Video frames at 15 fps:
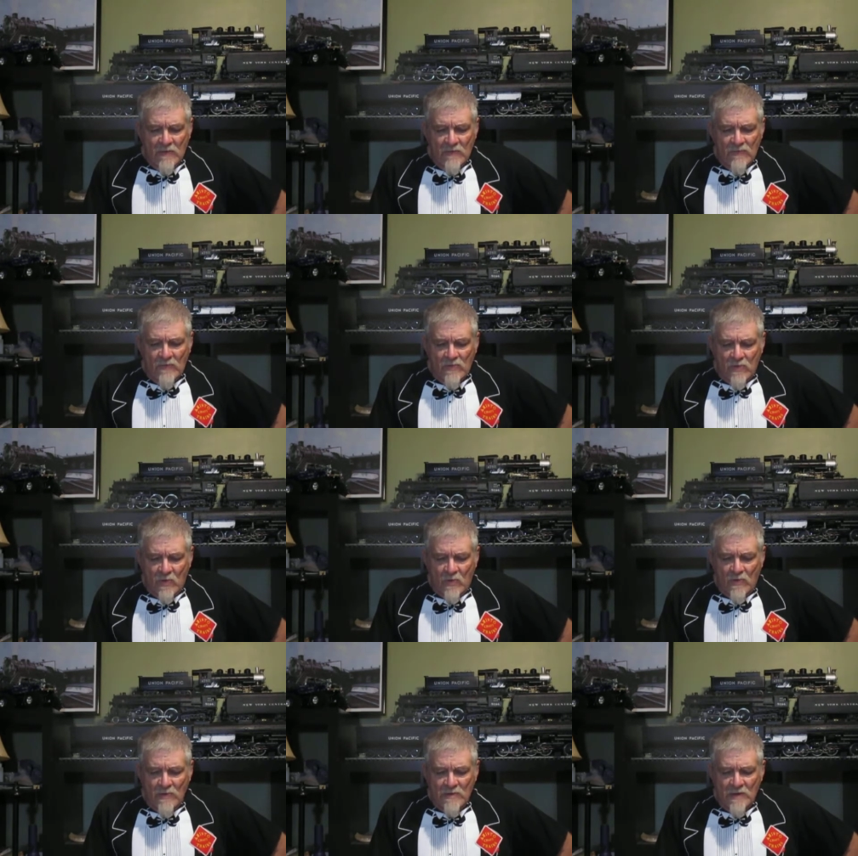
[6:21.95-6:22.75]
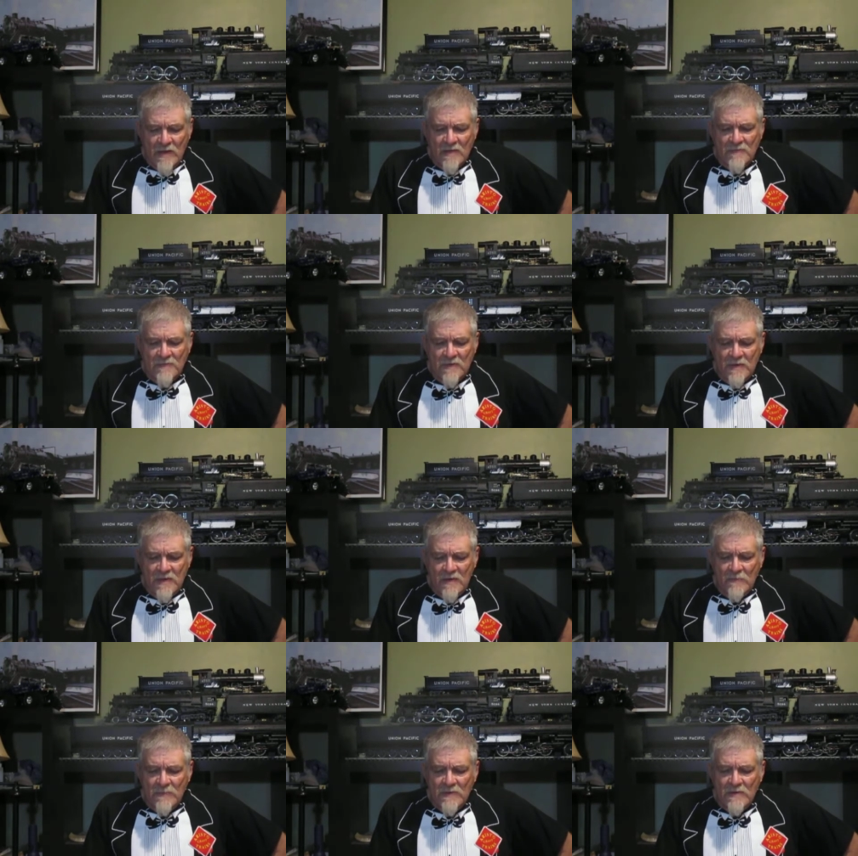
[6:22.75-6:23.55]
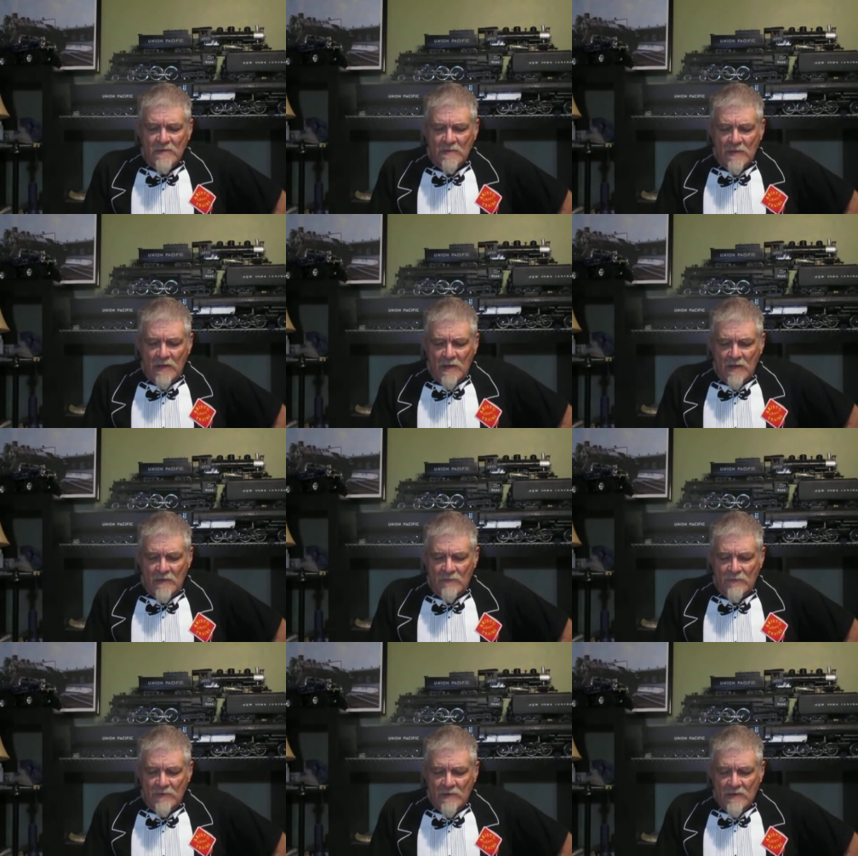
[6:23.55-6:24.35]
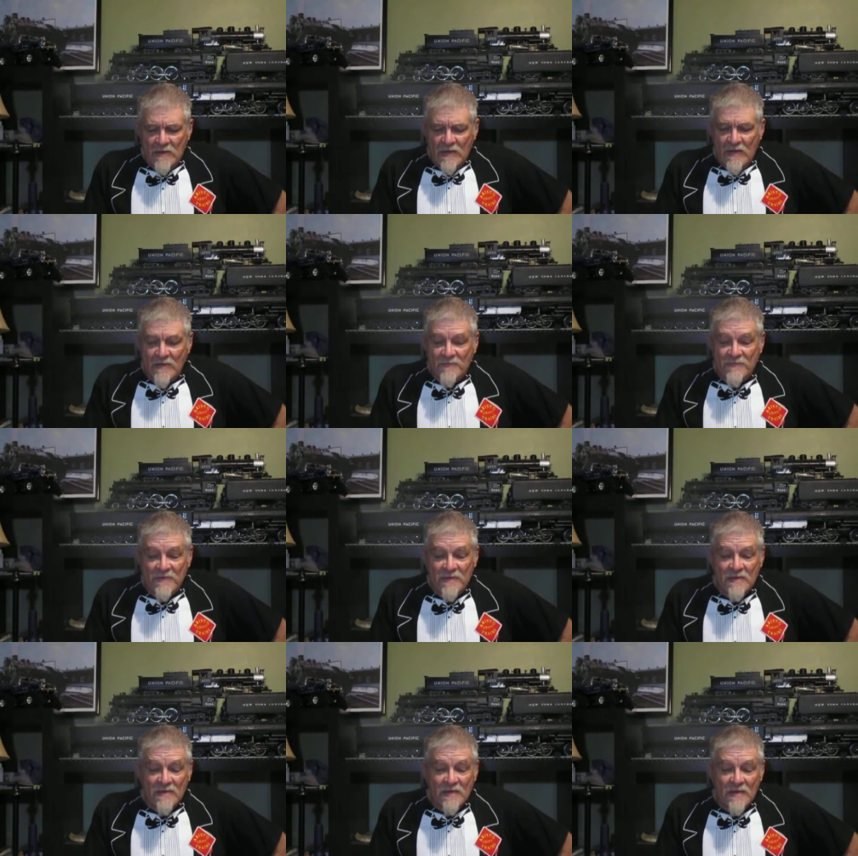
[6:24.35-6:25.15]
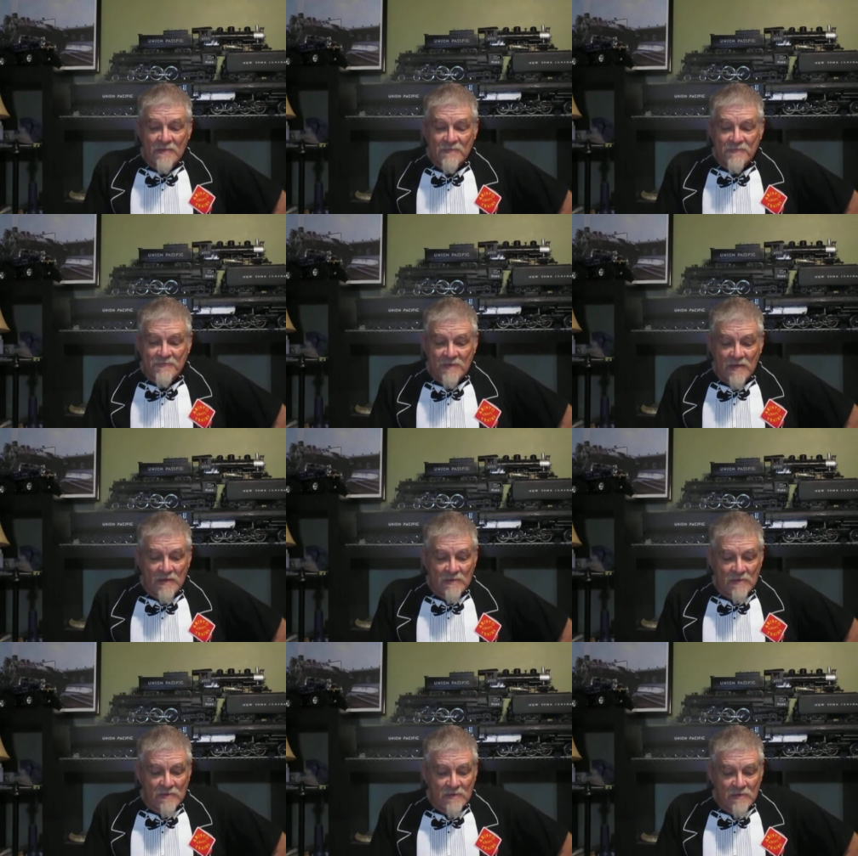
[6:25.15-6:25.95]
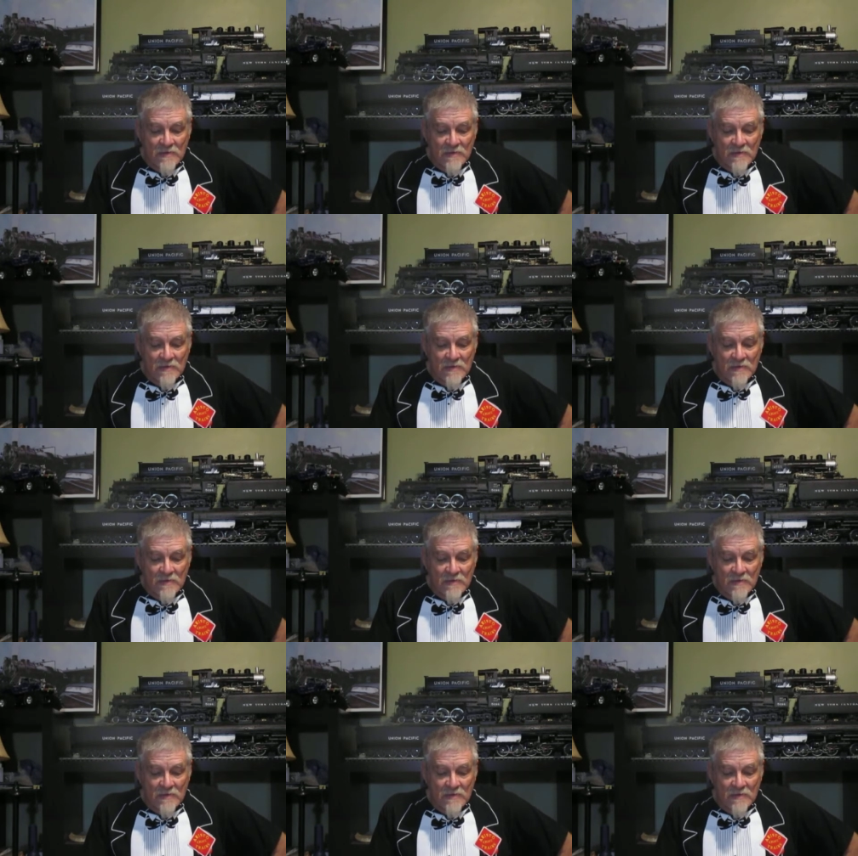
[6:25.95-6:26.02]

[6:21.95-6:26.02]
the Lord has kept me alive as he has said